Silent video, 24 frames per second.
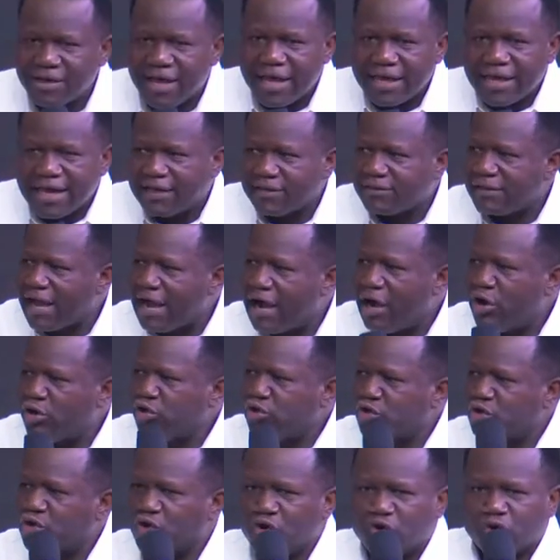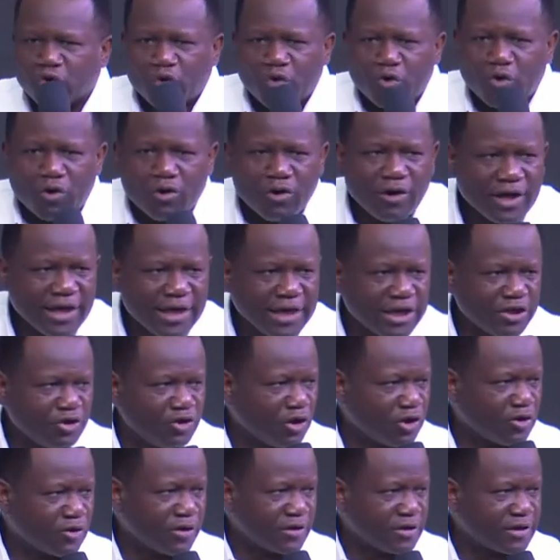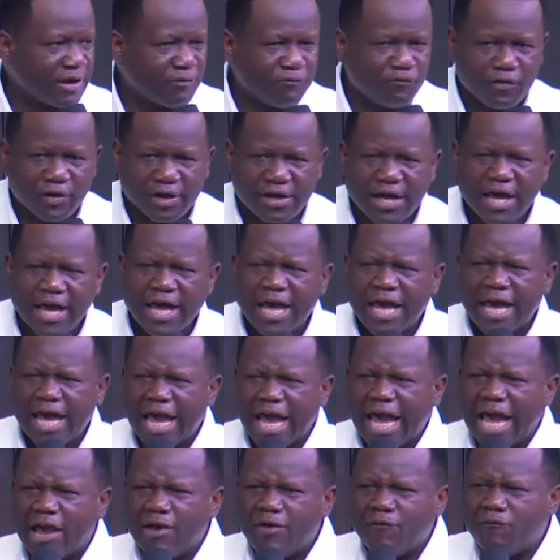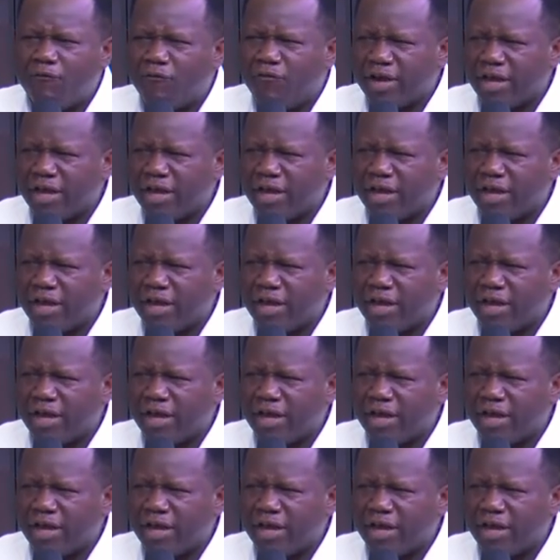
That's how you grow in your Christian faith. Every